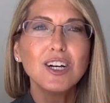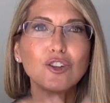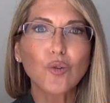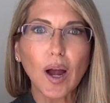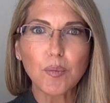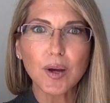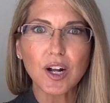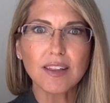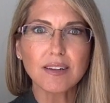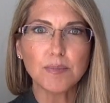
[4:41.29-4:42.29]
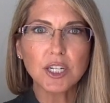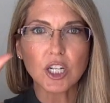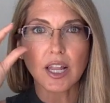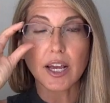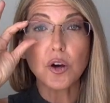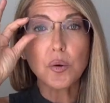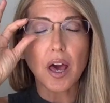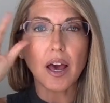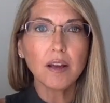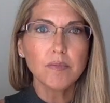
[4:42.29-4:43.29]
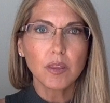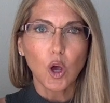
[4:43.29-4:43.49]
So I went on this mission, okay,